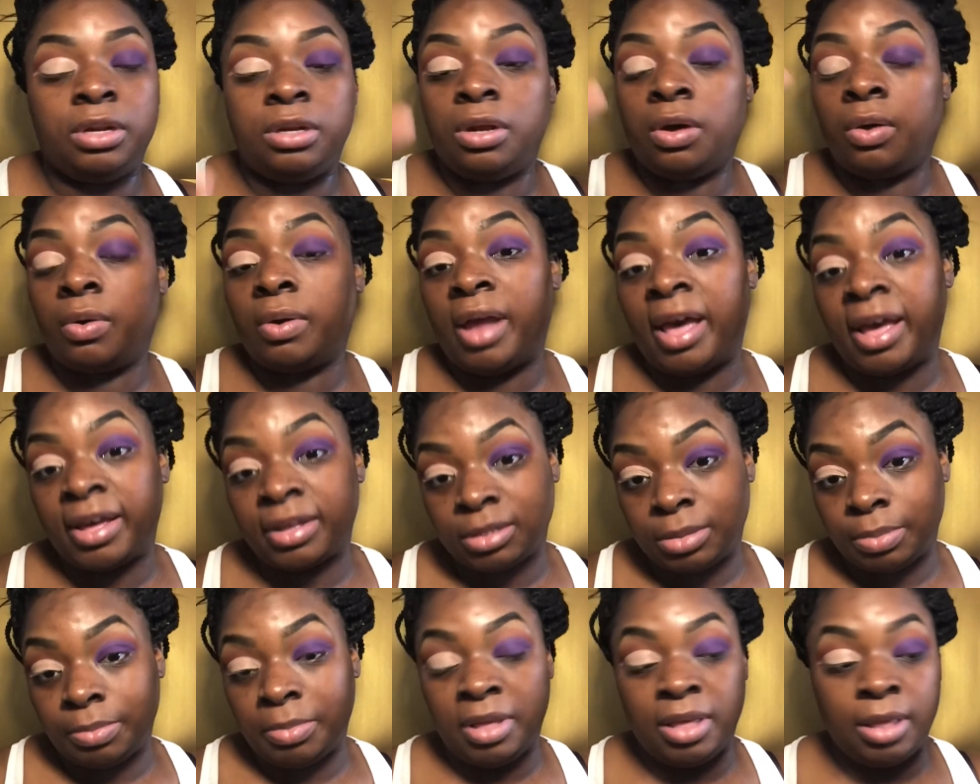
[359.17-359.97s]
Don't
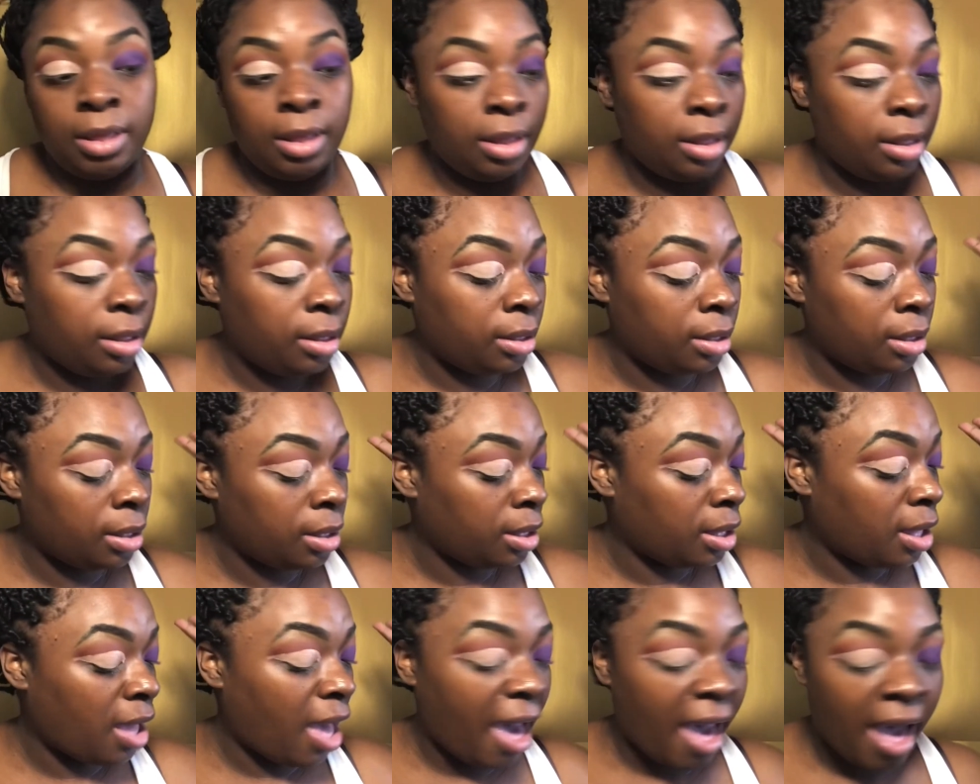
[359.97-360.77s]
ask me
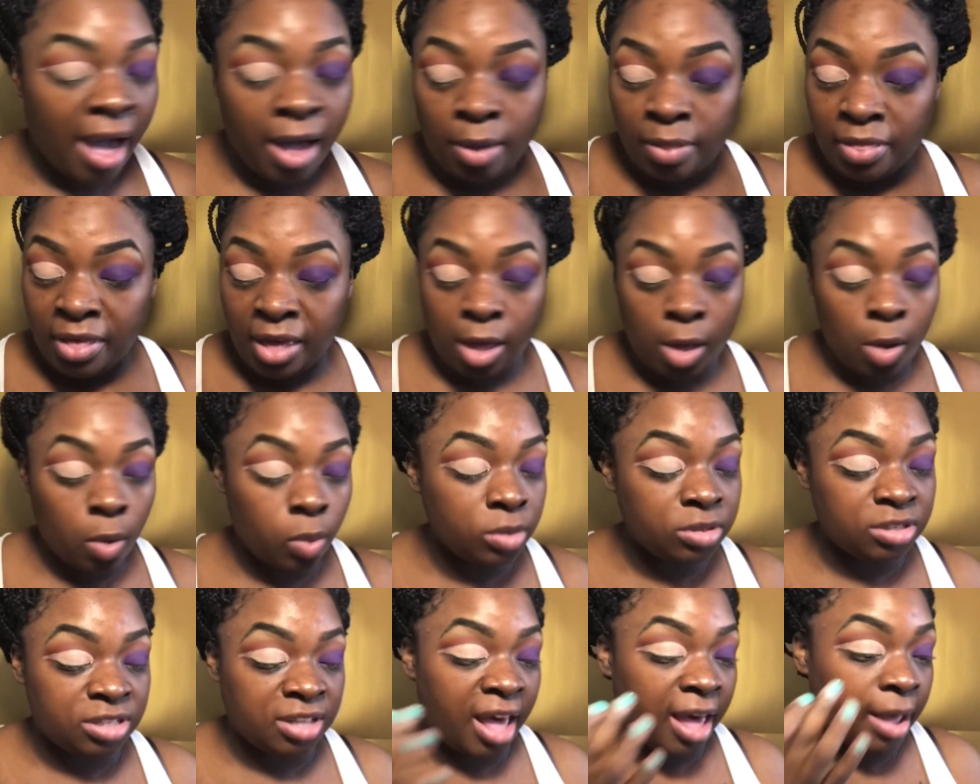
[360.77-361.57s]
how they
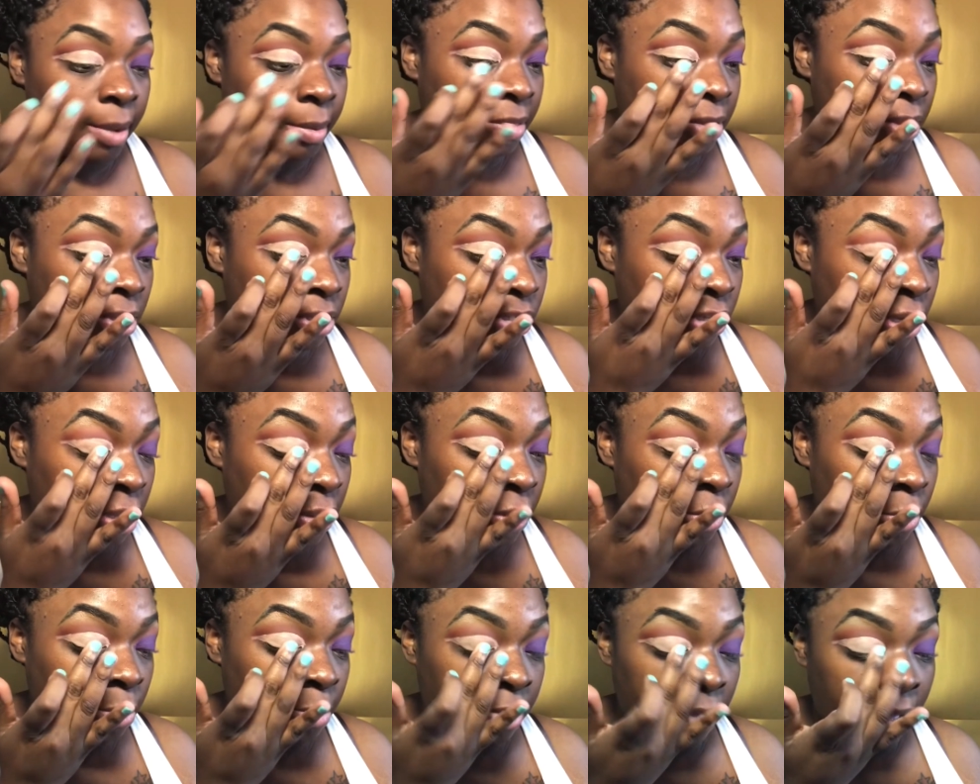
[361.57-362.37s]
coincide with each
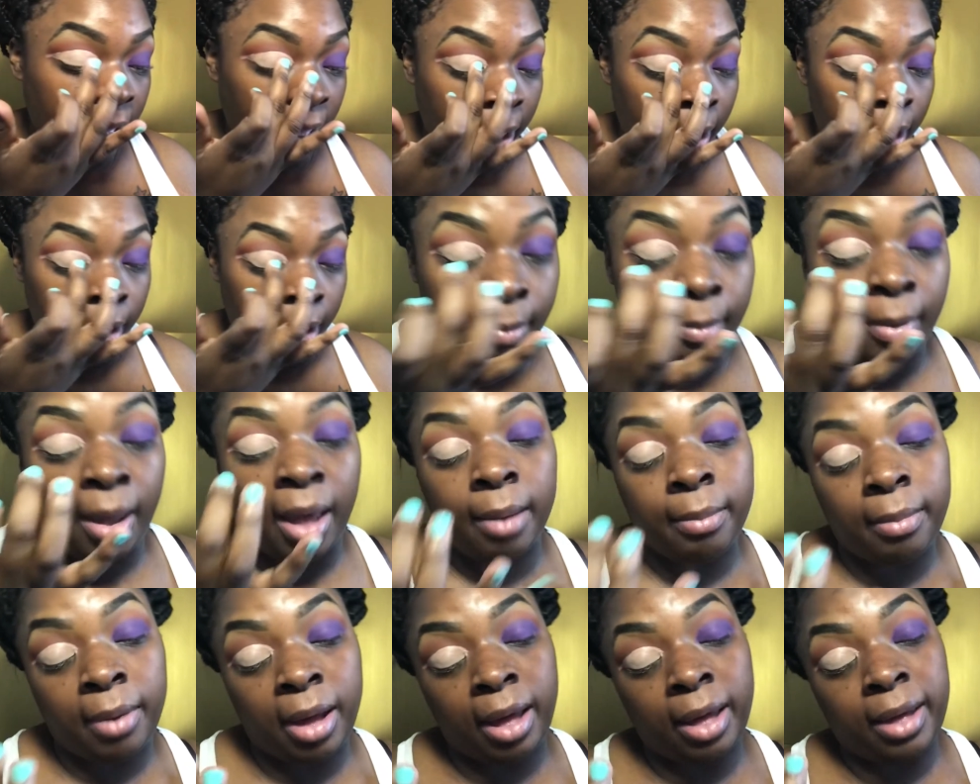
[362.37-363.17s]
other, but
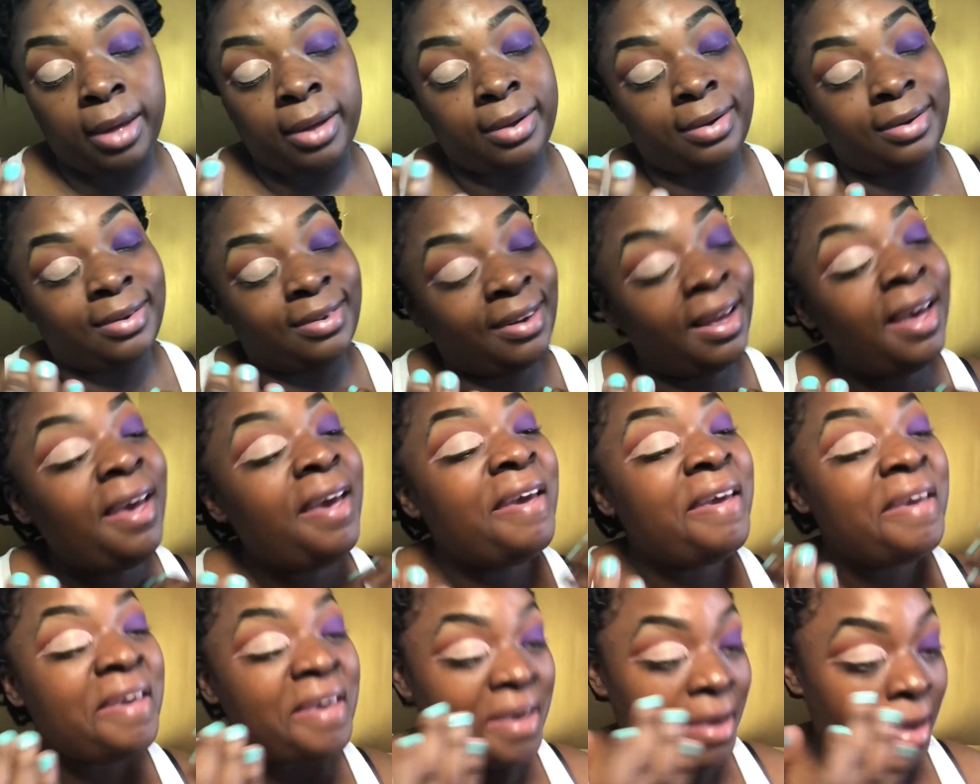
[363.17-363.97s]
my mind,
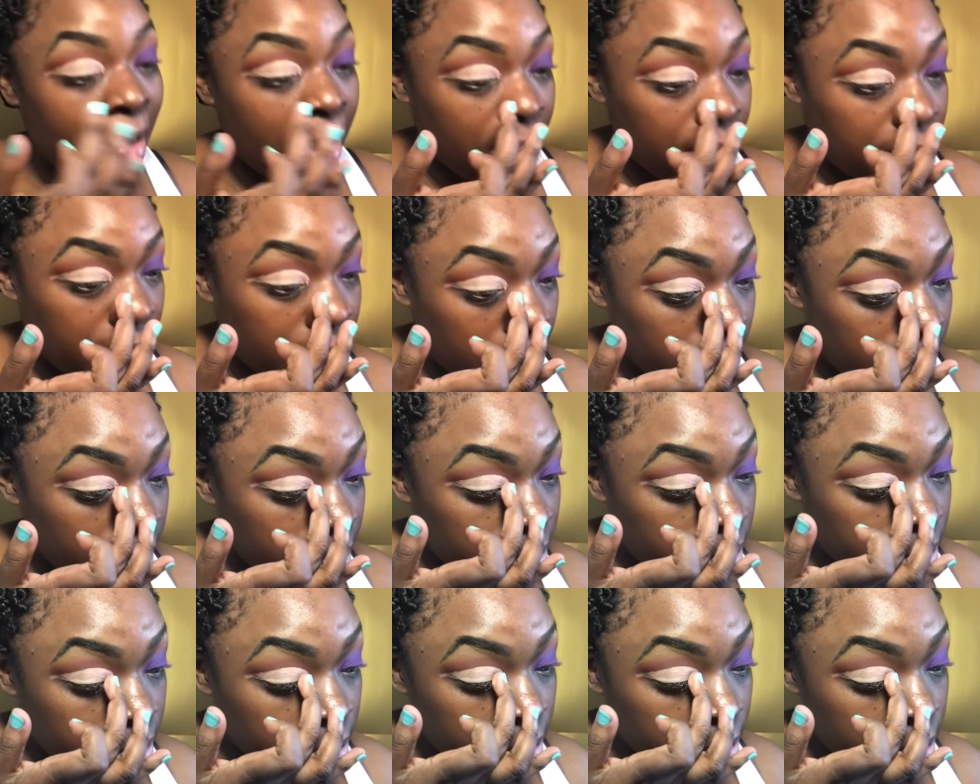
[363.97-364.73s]
it does.